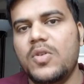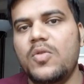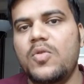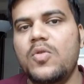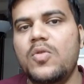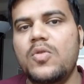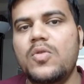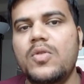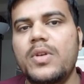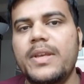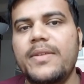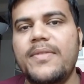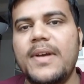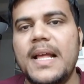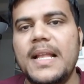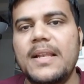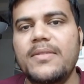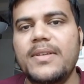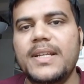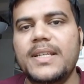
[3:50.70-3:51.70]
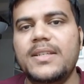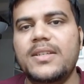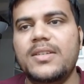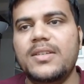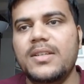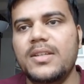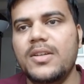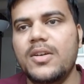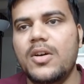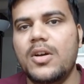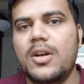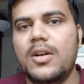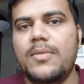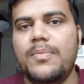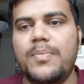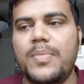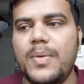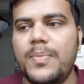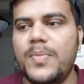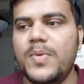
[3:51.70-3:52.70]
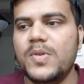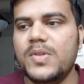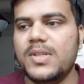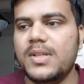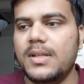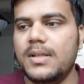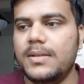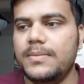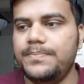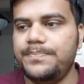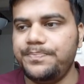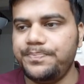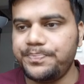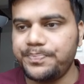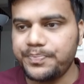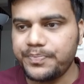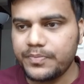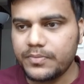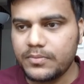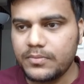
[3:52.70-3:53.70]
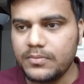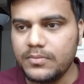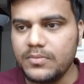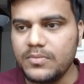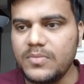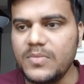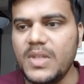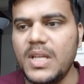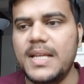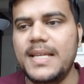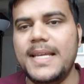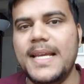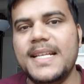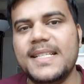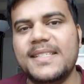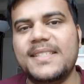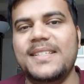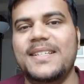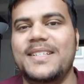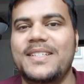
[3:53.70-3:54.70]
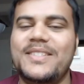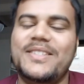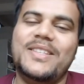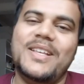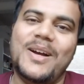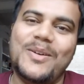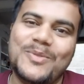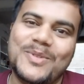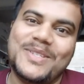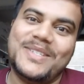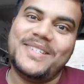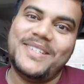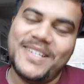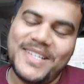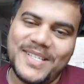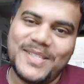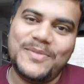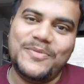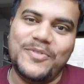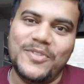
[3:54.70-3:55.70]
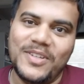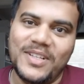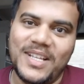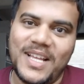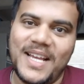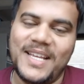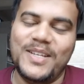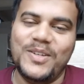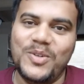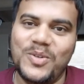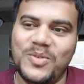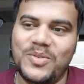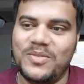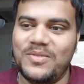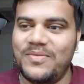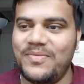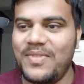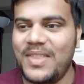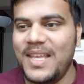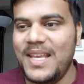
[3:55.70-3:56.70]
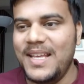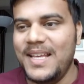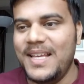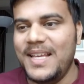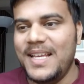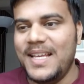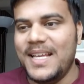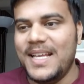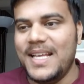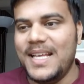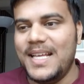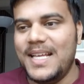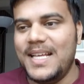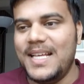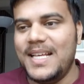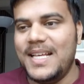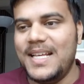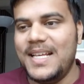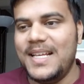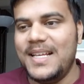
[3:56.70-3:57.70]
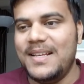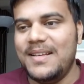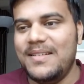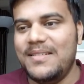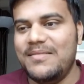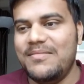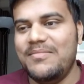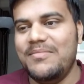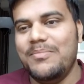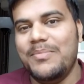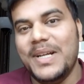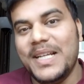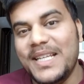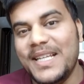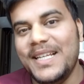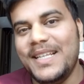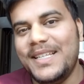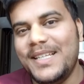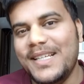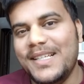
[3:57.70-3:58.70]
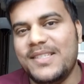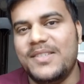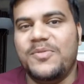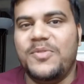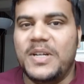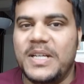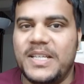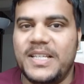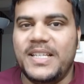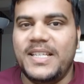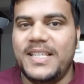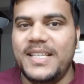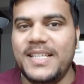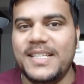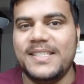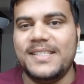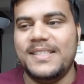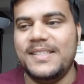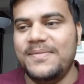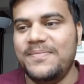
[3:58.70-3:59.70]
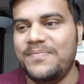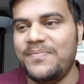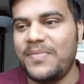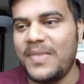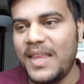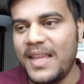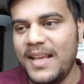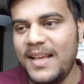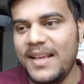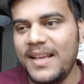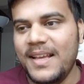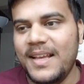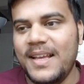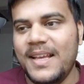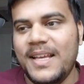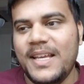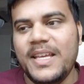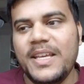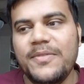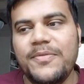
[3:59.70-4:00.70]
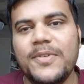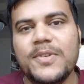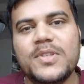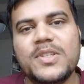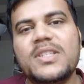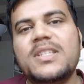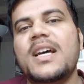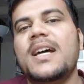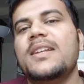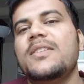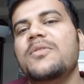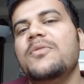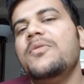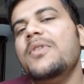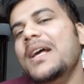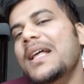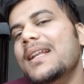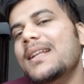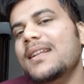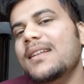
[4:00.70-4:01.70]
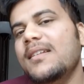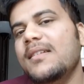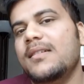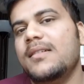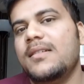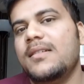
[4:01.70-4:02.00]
who evaluate your proposal. Yes, it sounds stressful, I know, but it is what it is. If you start well